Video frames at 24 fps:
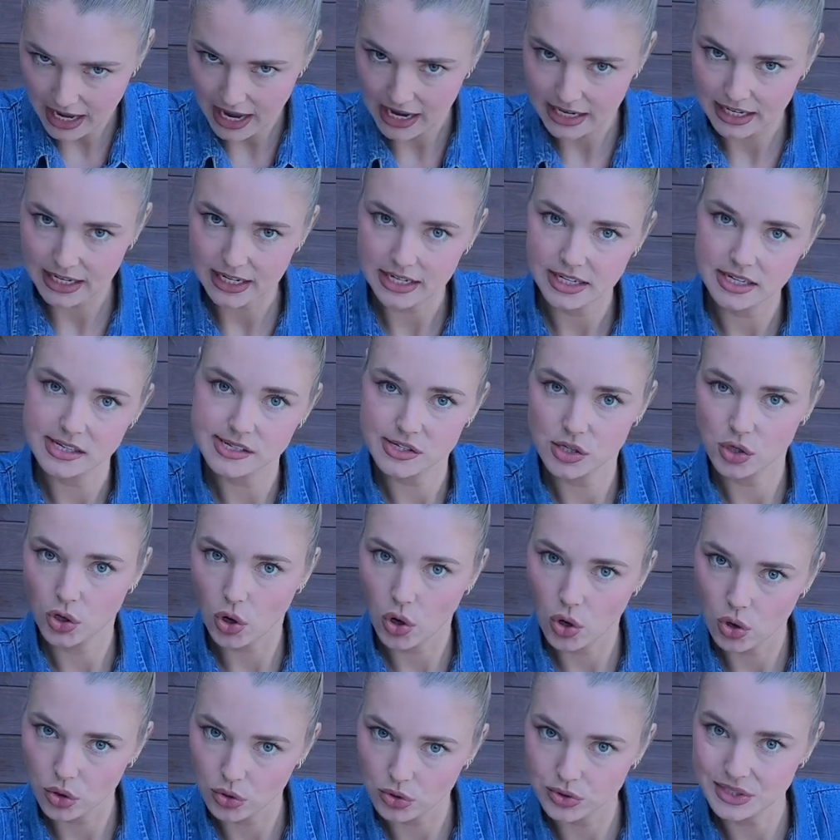and it is a
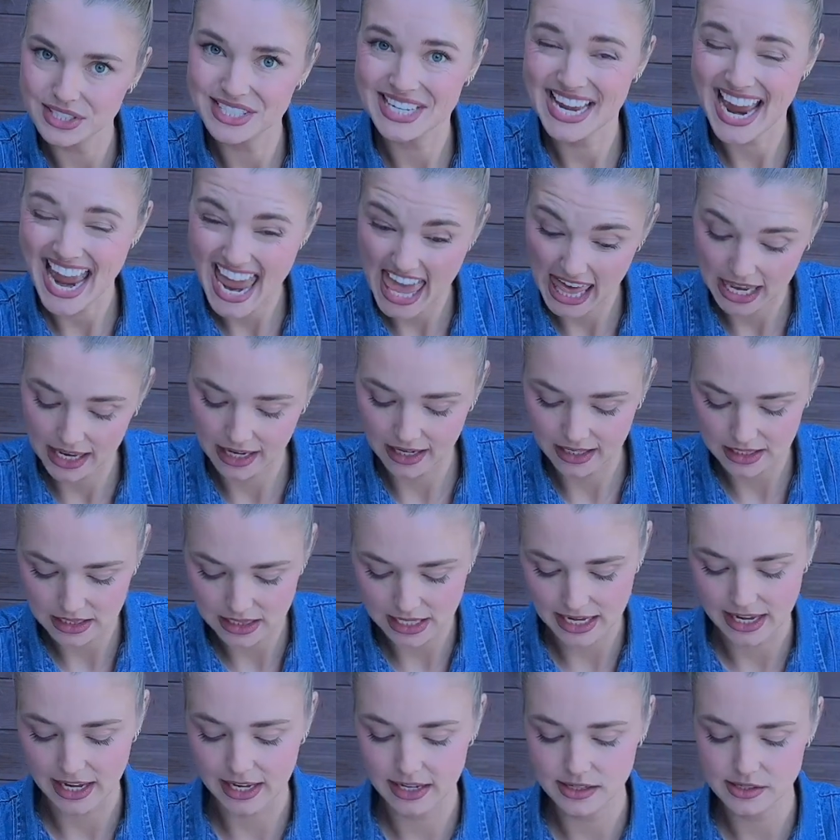cone 10
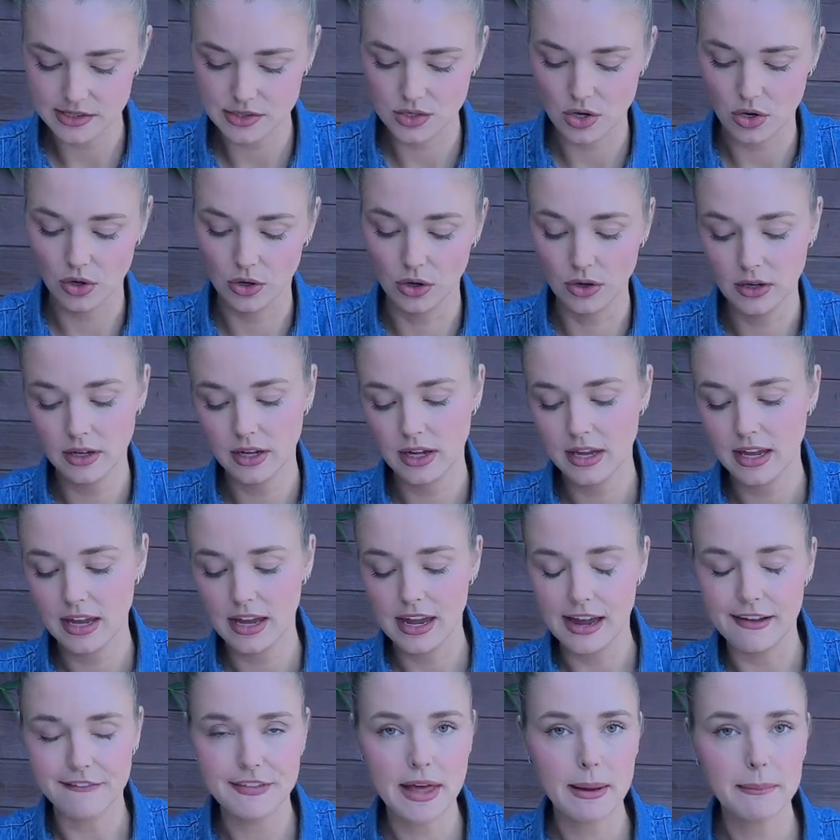clay. So
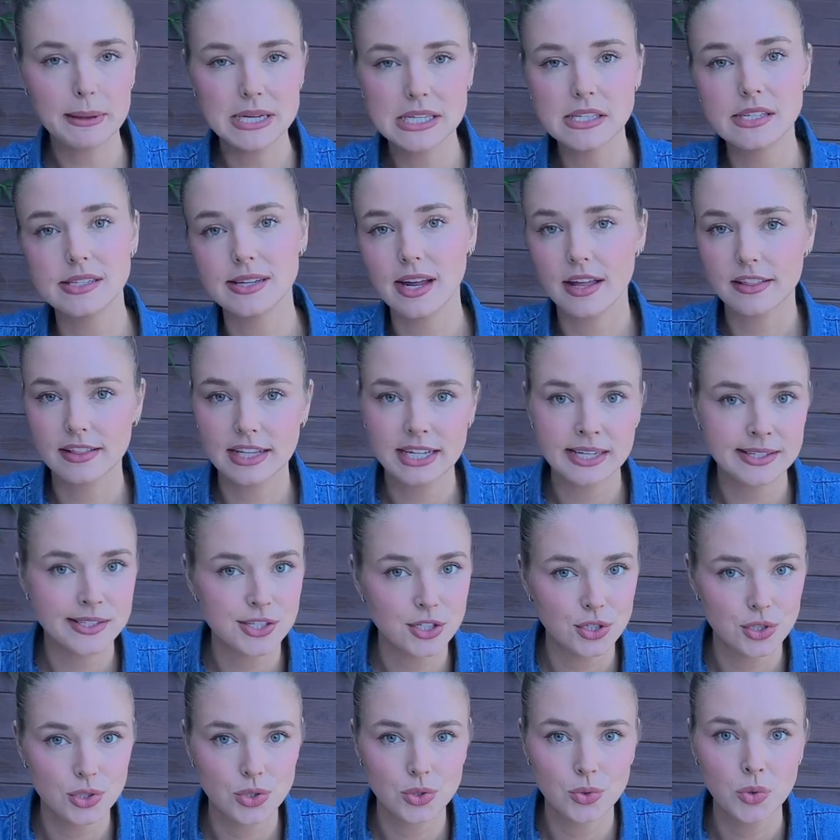if that means nothing
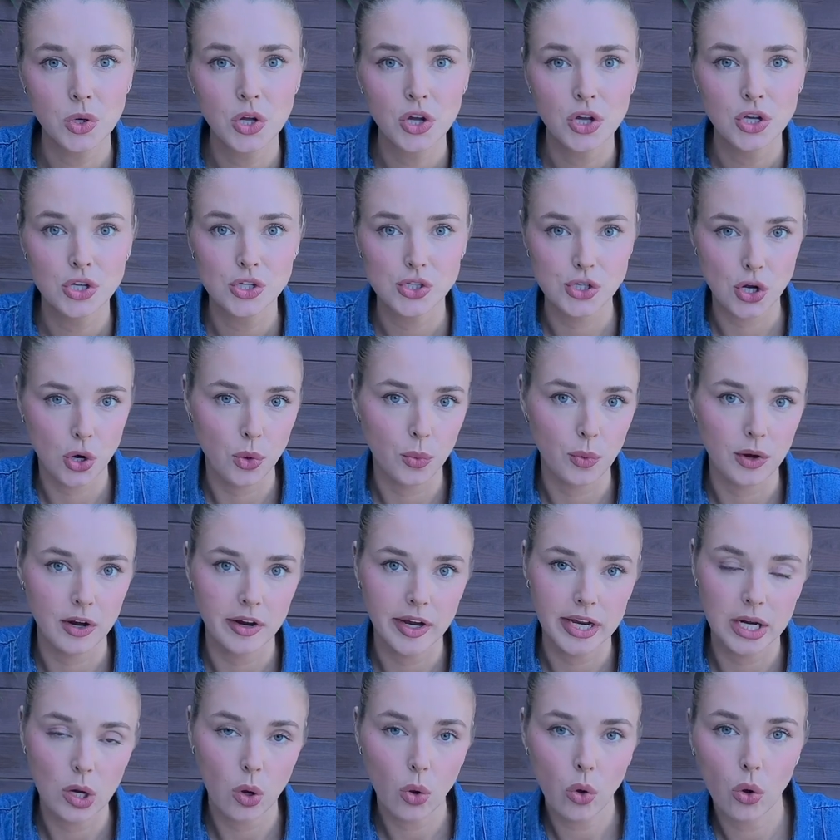to you, don't worry
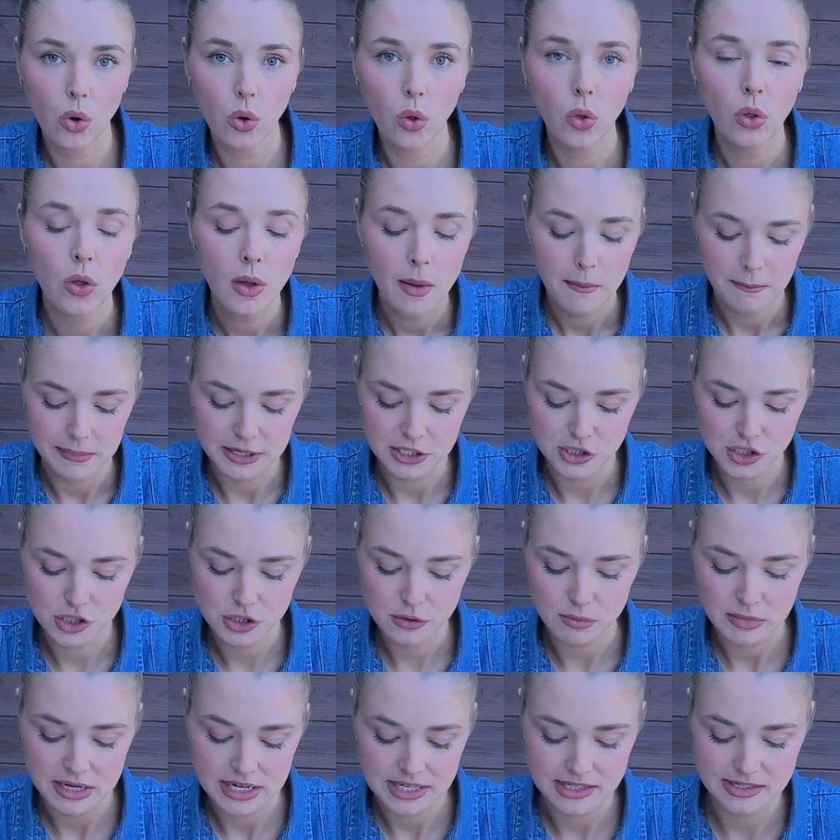at all, but it just
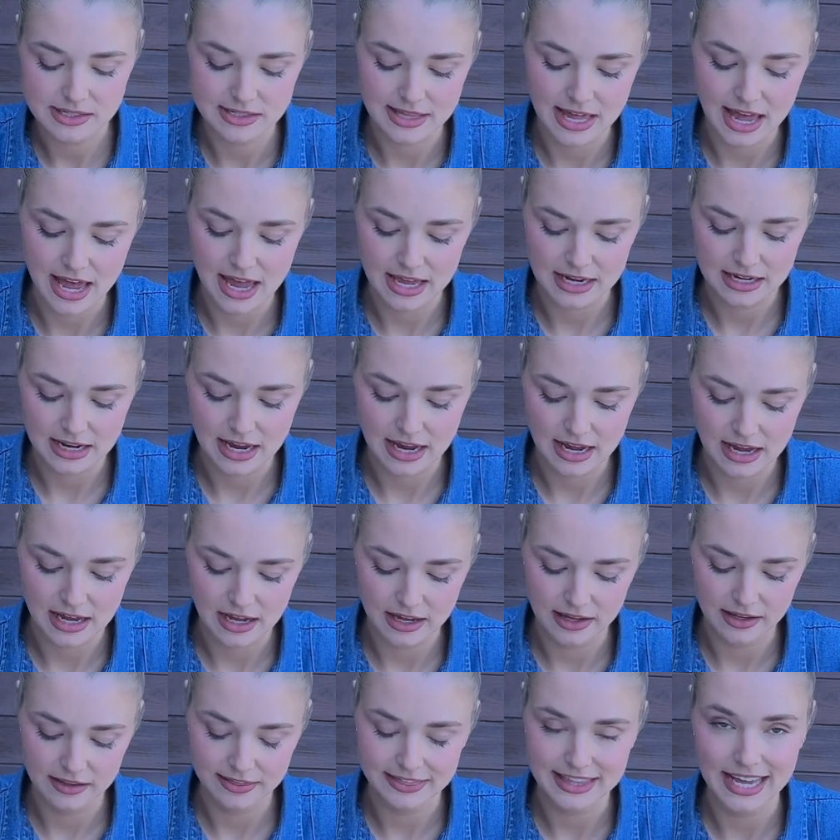means that
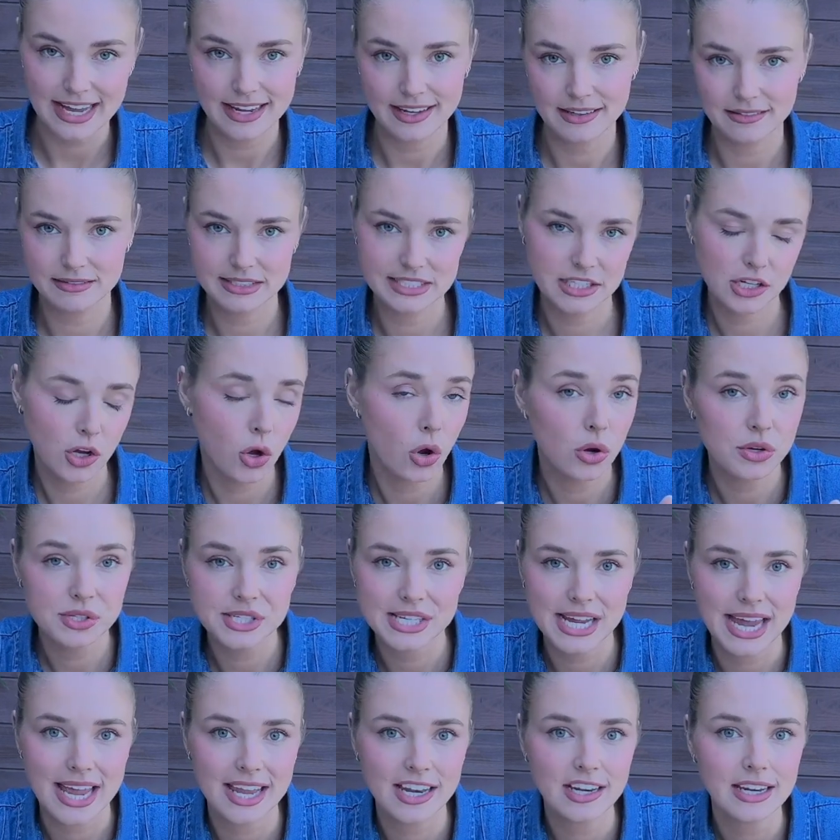that cone
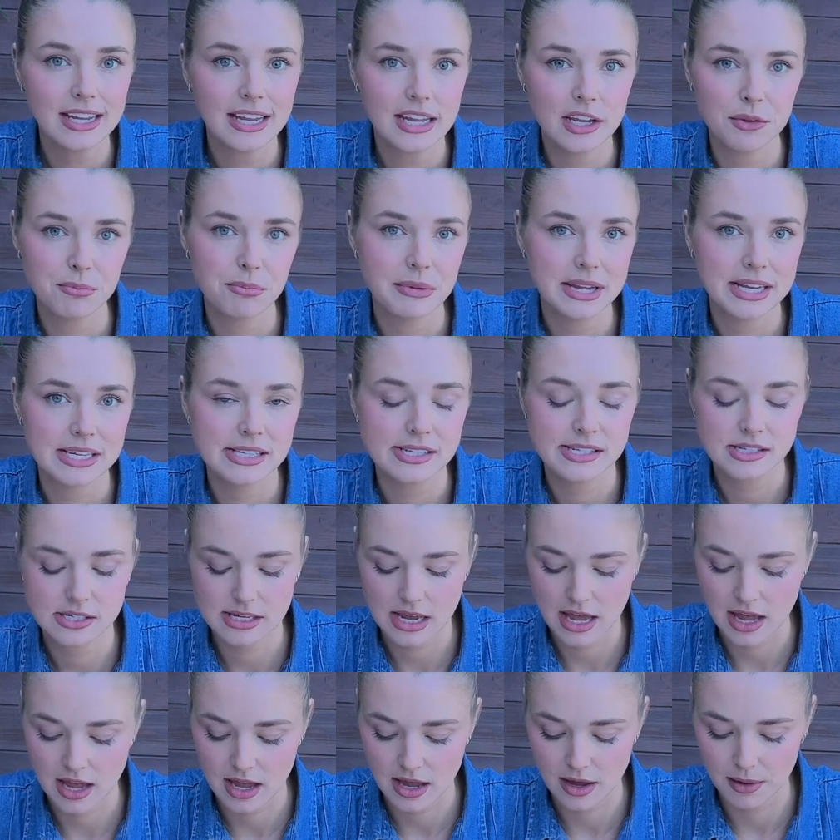10, it means
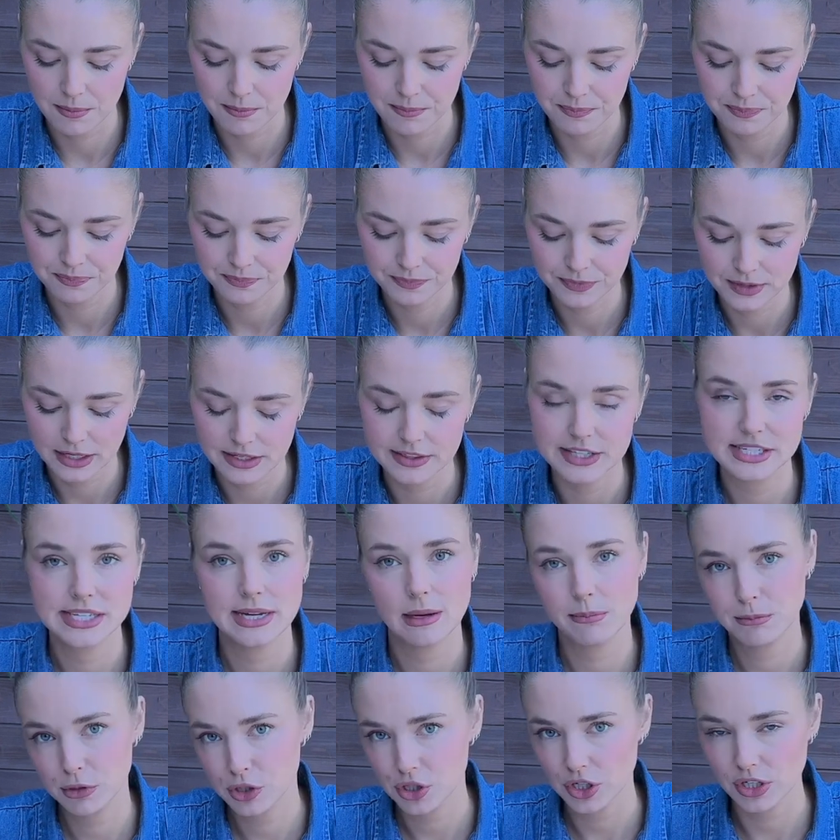the
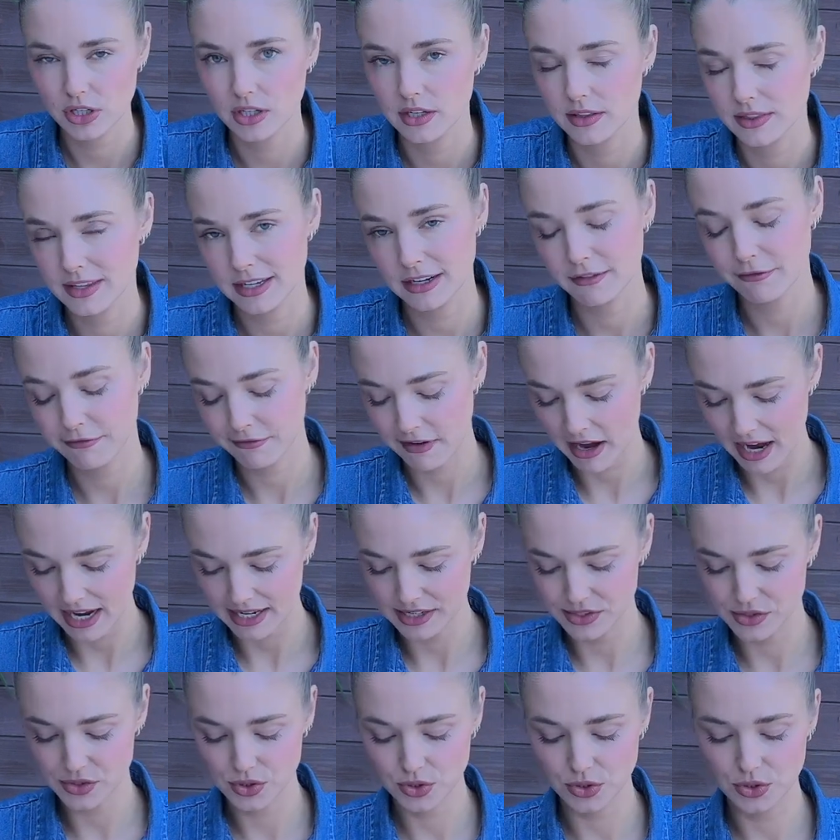temperature that it
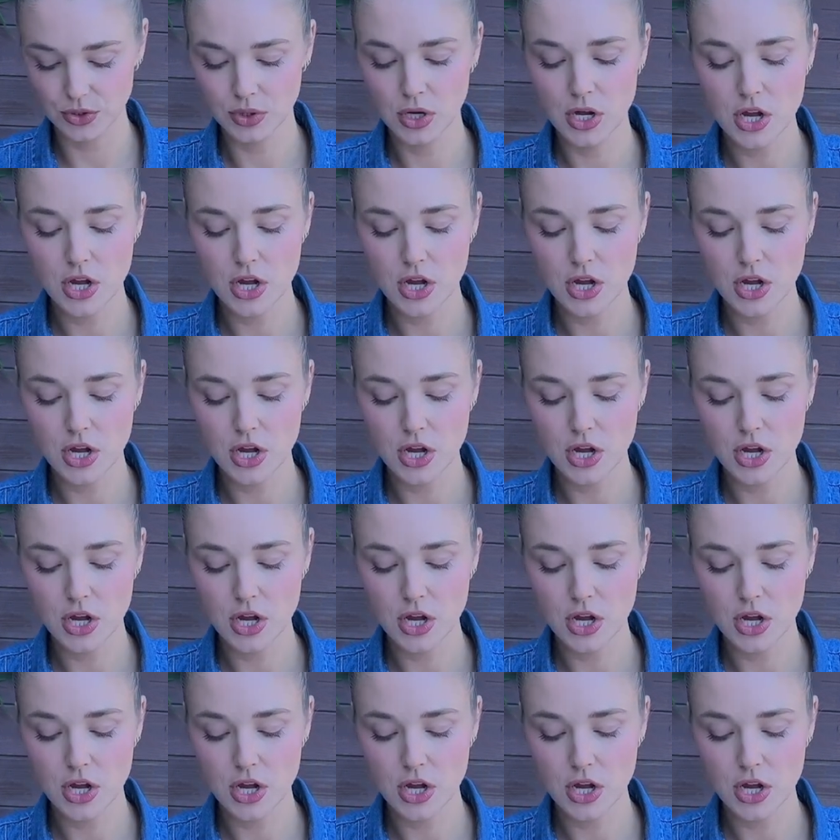fires to.